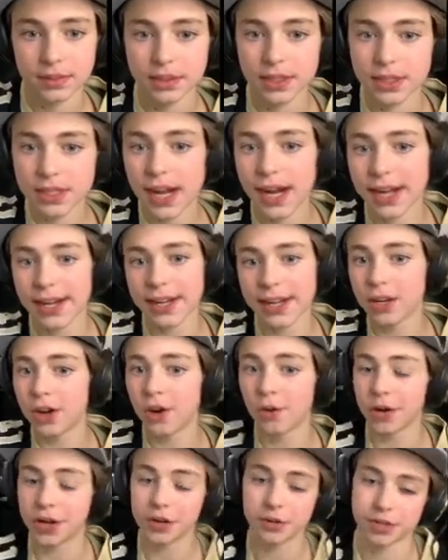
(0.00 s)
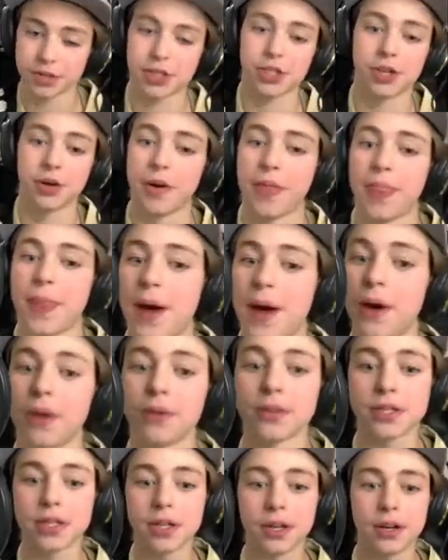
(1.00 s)
guy didn't know what he
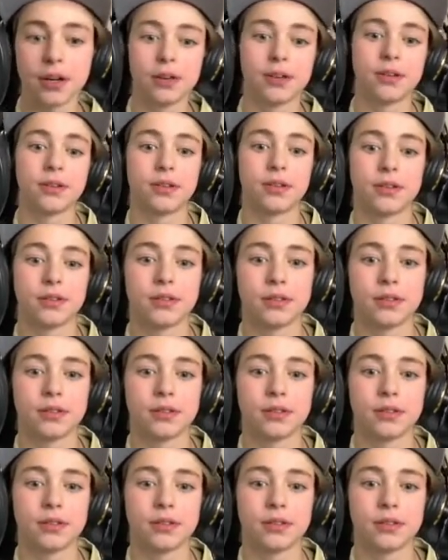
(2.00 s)
was doing, though, so.